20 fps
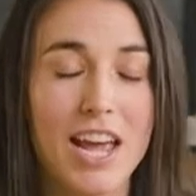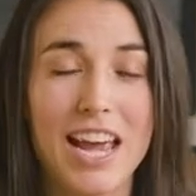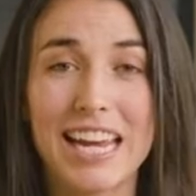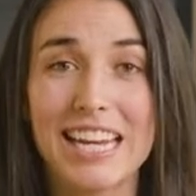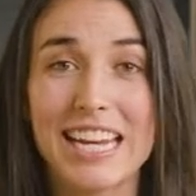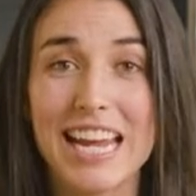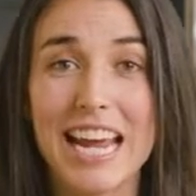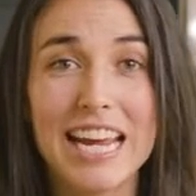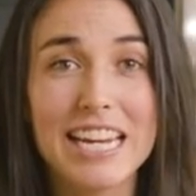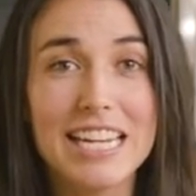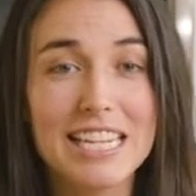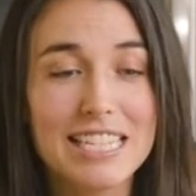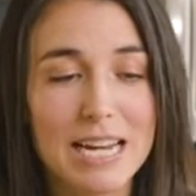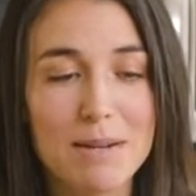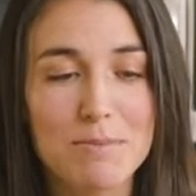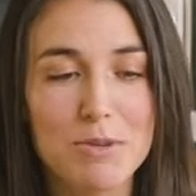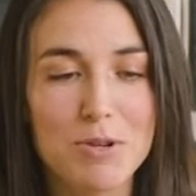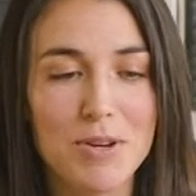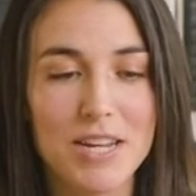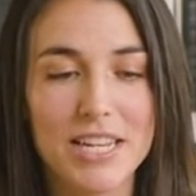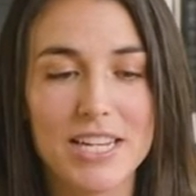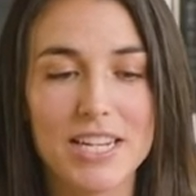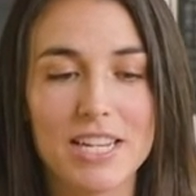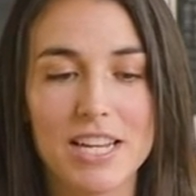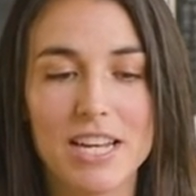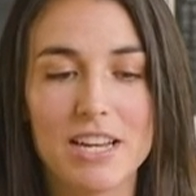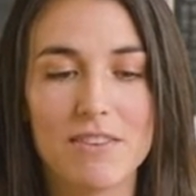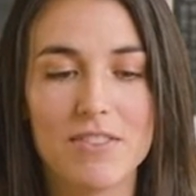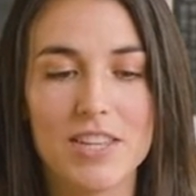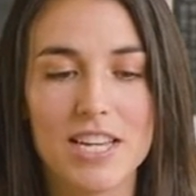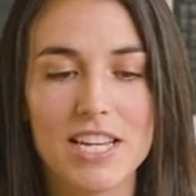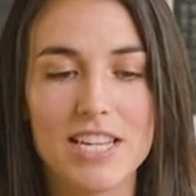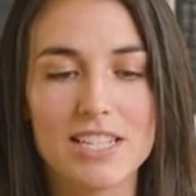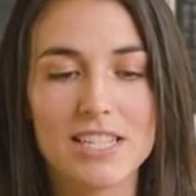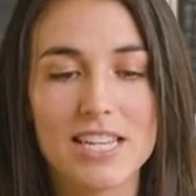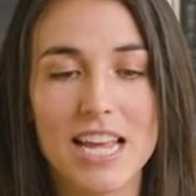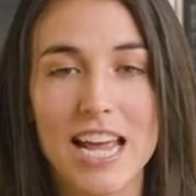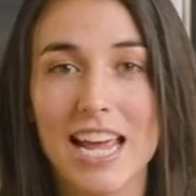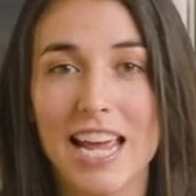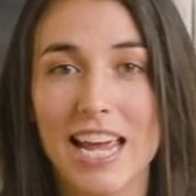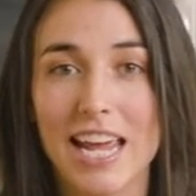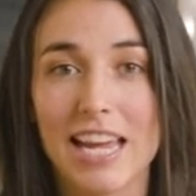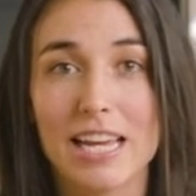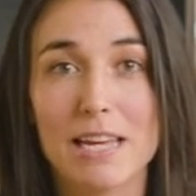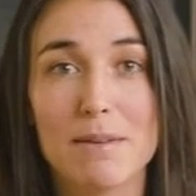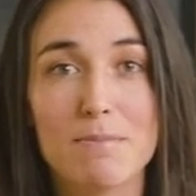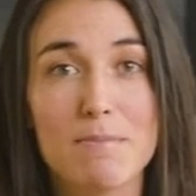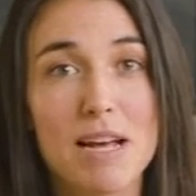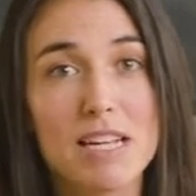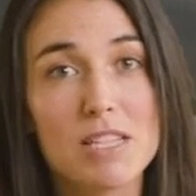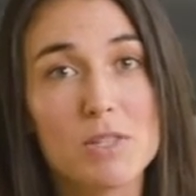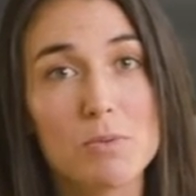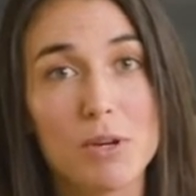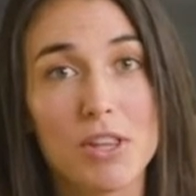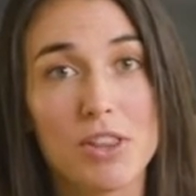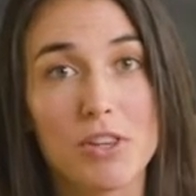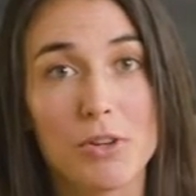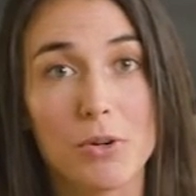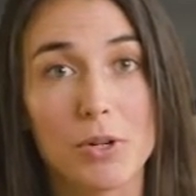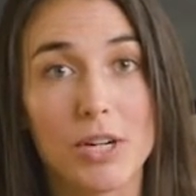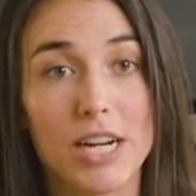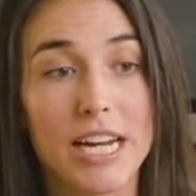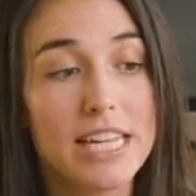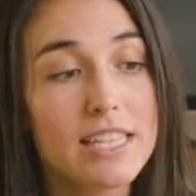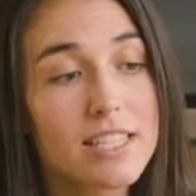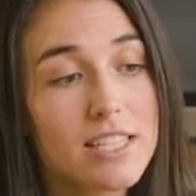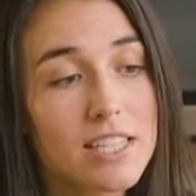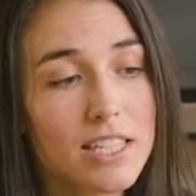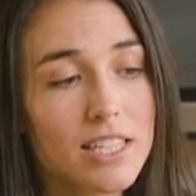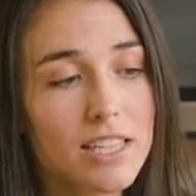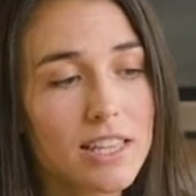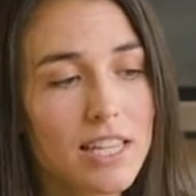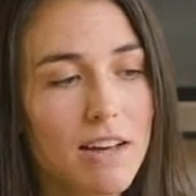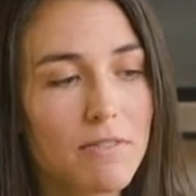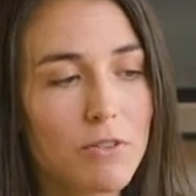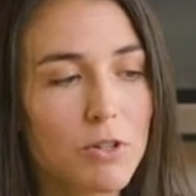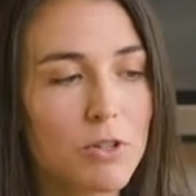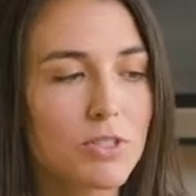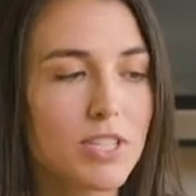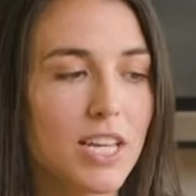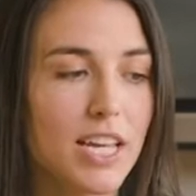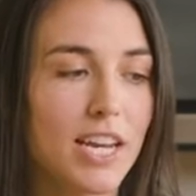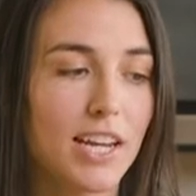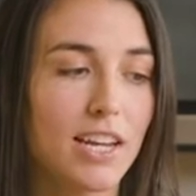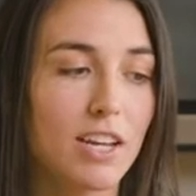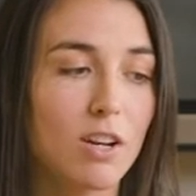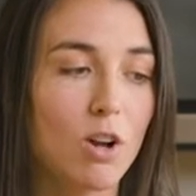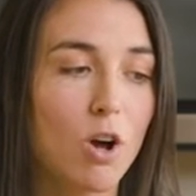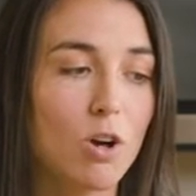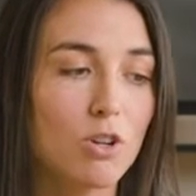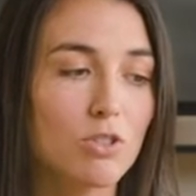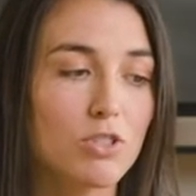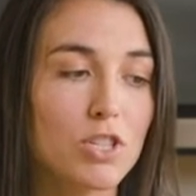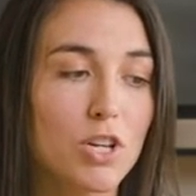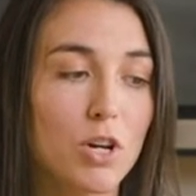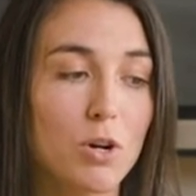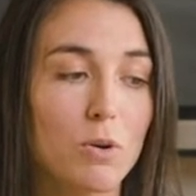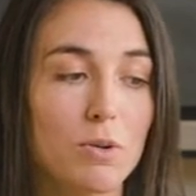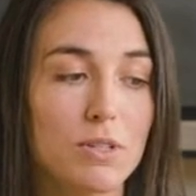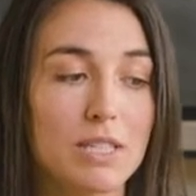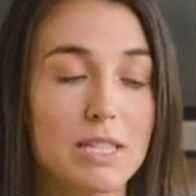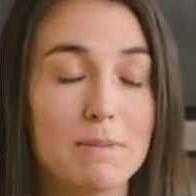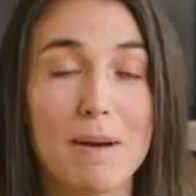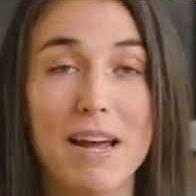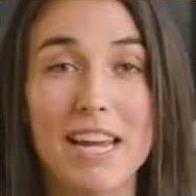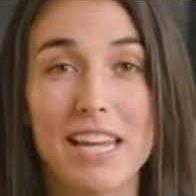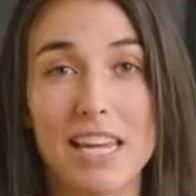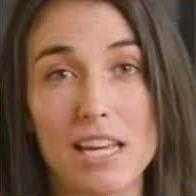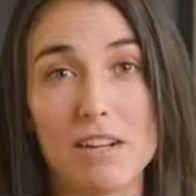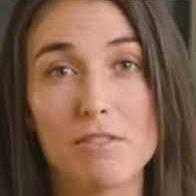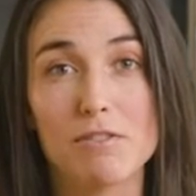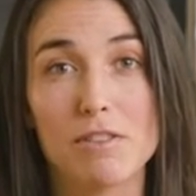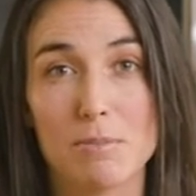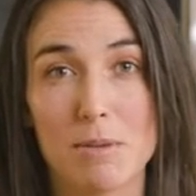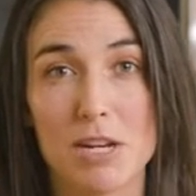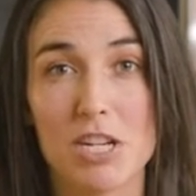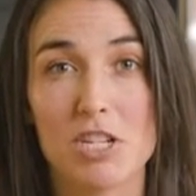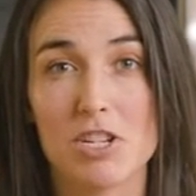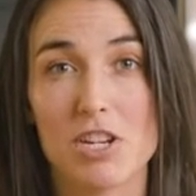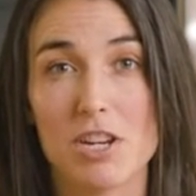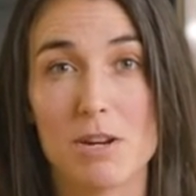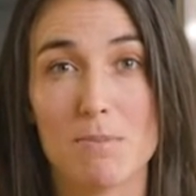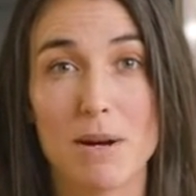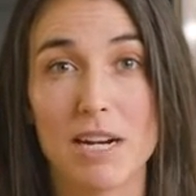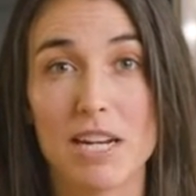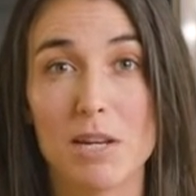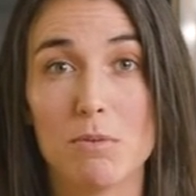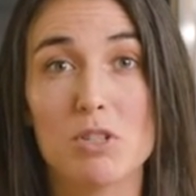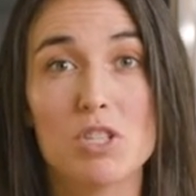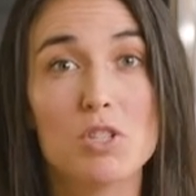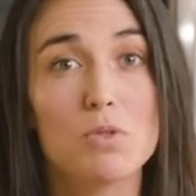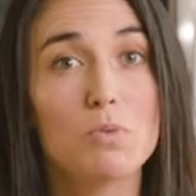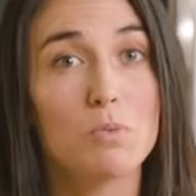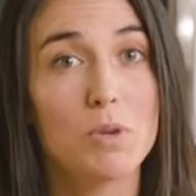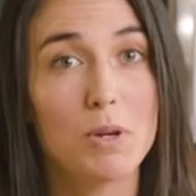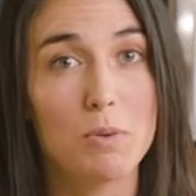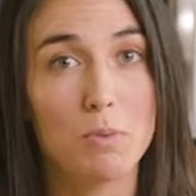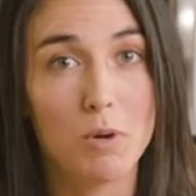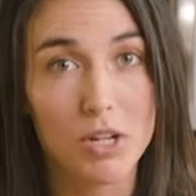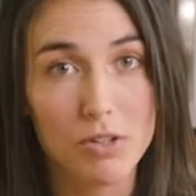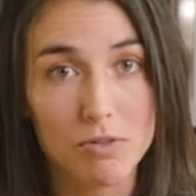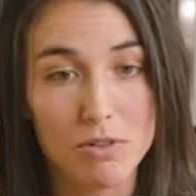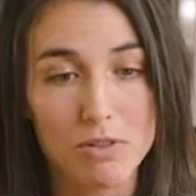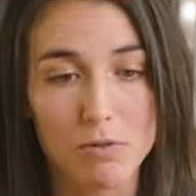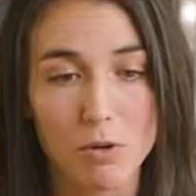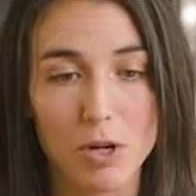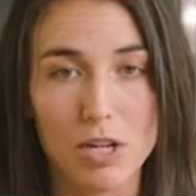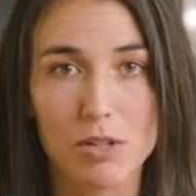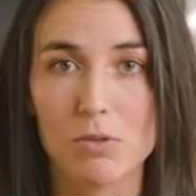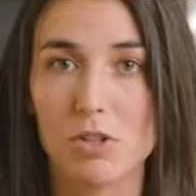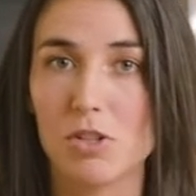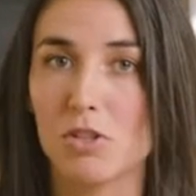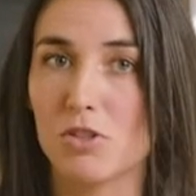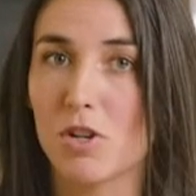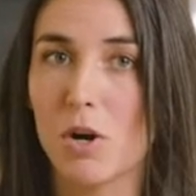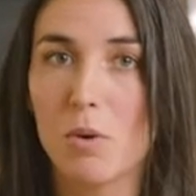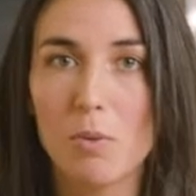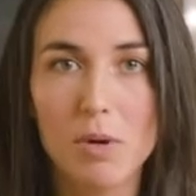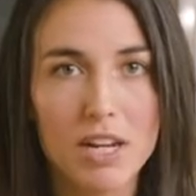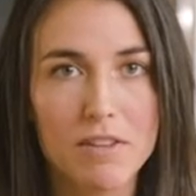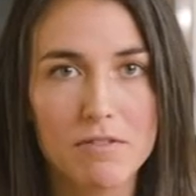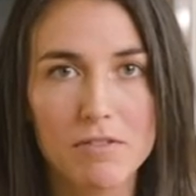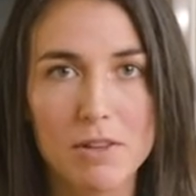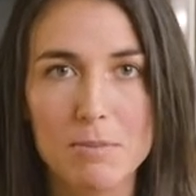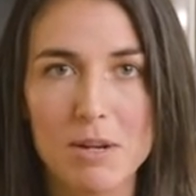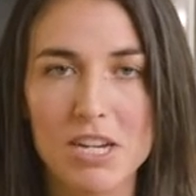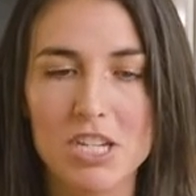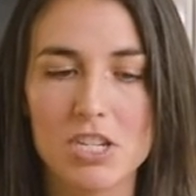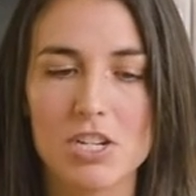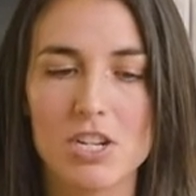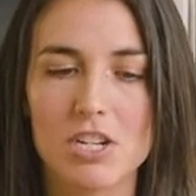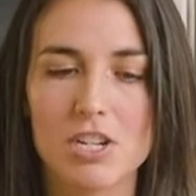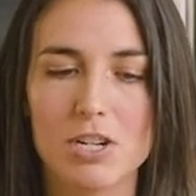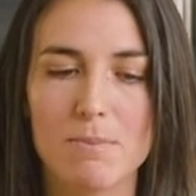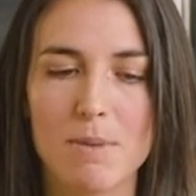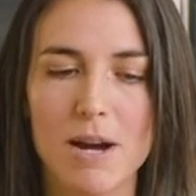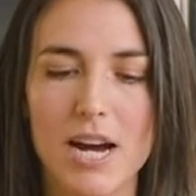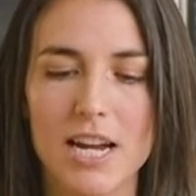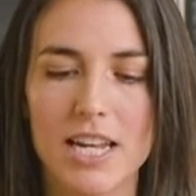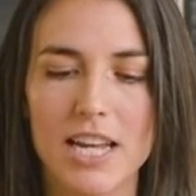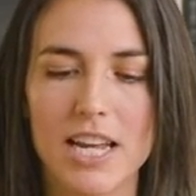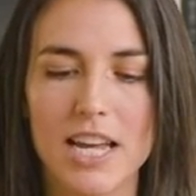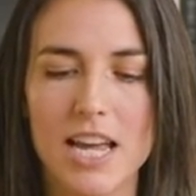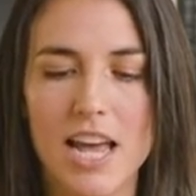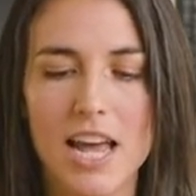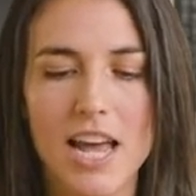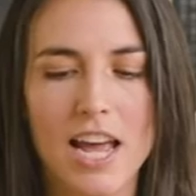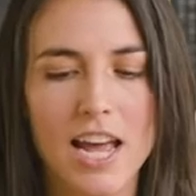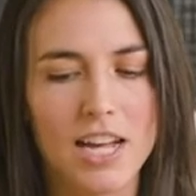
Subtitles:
And anytime you eat any of these, it can mess with your insulin levels and it can also spike inflammation in your body, which we want to avoid. You don't want inflammation in your body.